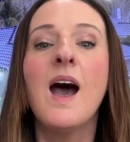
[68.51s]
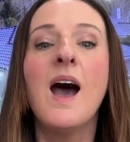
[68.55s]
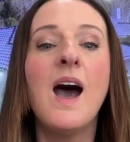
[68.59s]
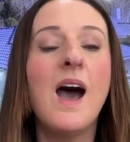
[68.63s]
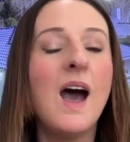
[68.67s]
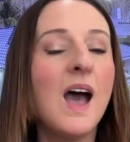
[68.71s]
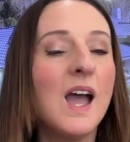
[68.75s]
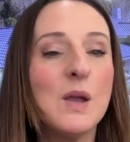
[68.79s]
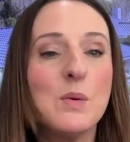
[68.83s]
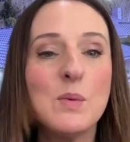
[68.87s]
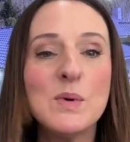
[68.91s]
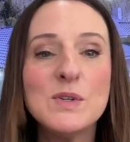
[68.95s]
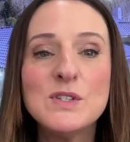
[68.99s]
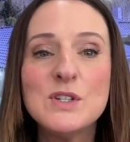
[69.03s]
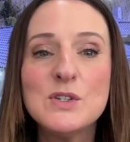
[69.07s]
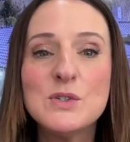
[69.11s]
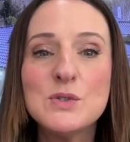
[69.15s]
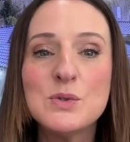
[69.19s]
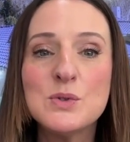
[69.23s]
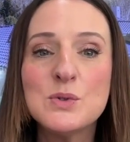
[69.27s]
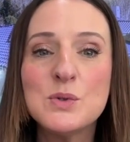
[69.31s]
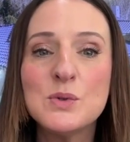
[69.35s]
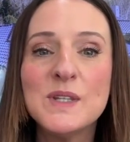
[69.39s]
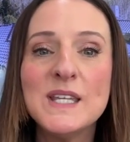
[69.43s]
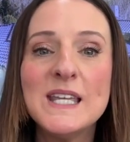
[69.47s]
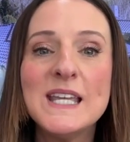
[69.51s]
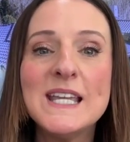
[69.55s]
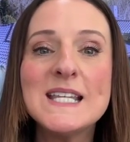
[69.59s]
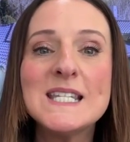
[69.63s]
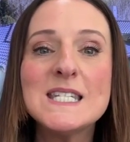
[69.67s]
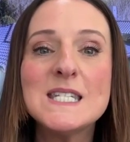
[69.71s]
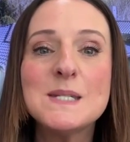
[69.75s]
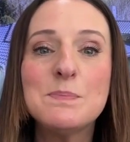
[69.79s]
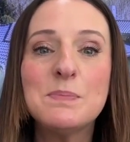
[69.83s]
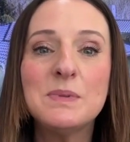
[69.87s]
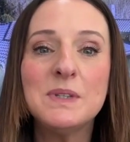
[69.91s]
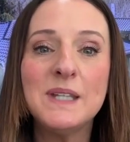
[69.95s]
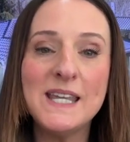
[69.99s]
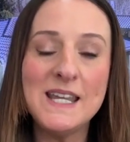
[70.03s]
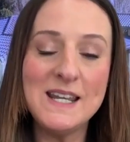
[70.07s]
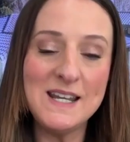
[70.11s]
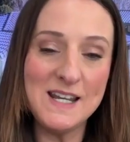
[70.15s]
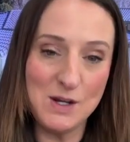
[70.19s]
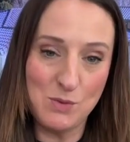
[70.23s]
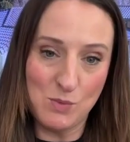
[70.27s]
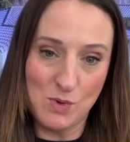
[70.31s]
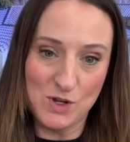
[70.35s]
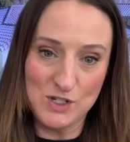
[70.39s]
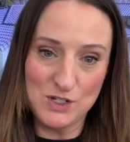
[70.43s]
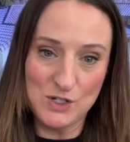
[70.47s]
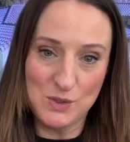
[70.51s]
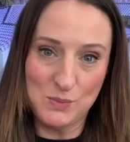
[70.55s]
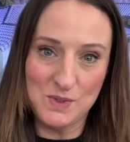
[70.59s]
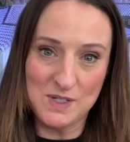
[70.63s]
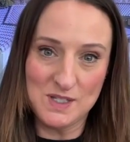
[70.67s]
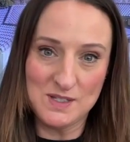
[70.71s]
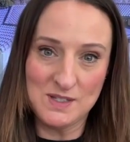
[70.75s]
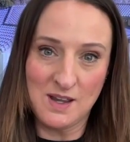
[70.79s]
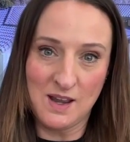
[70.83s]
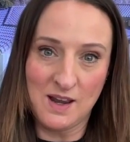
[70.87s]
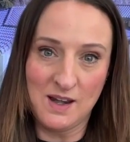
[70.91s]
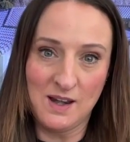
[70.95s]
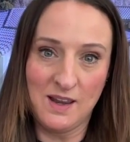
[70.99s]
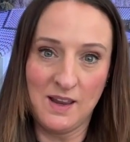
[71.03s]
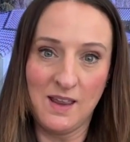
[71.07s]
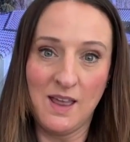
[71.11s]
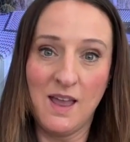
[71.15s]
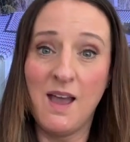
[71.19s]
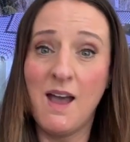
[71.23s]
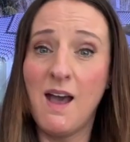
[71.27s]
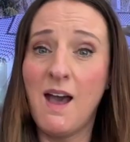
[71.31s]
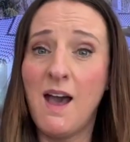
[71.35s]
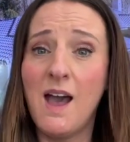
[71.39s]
I wasn't truly explaining what she was signing.